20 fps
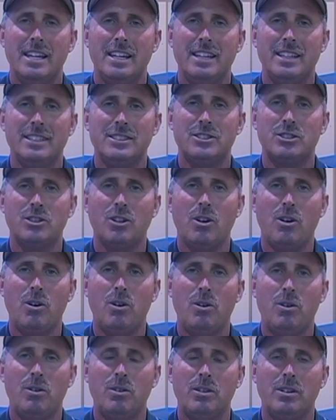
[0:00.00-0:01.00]
And
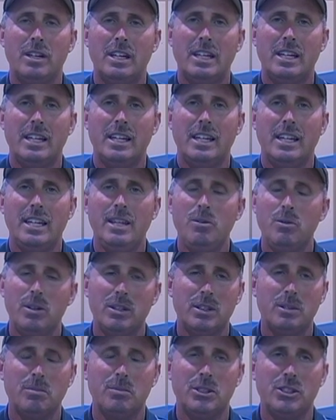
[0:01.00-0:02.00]
so he
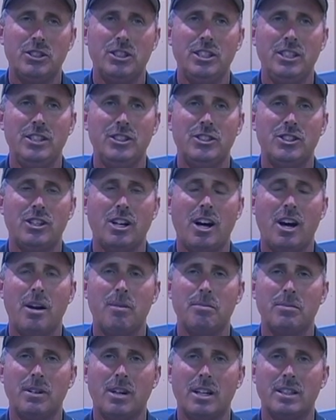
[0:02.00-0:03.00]
went to the machine shop
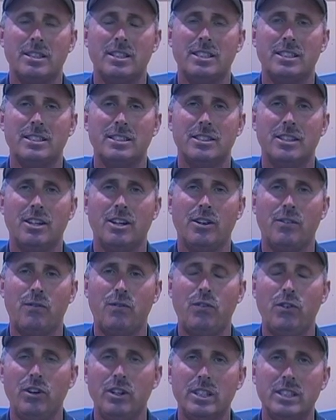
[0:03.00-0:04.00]
and got this
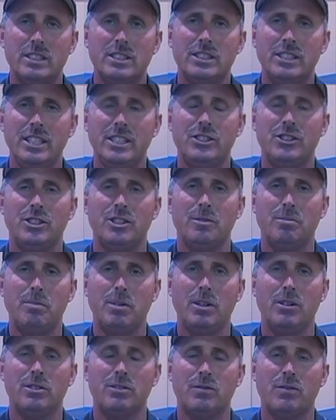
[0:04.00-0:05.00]
foot extension
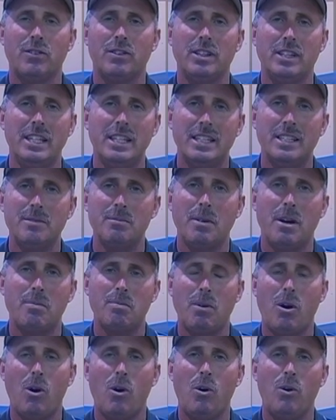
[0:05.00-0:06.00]
built for the end of my
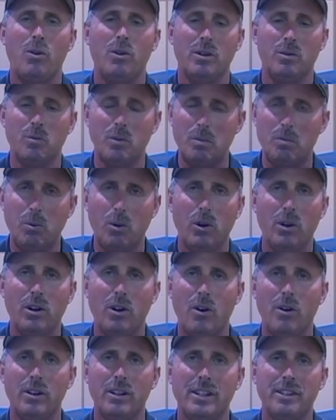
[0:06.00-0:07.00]
pole, and we put
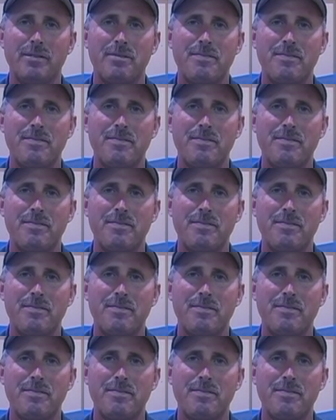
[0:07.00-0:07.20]
on the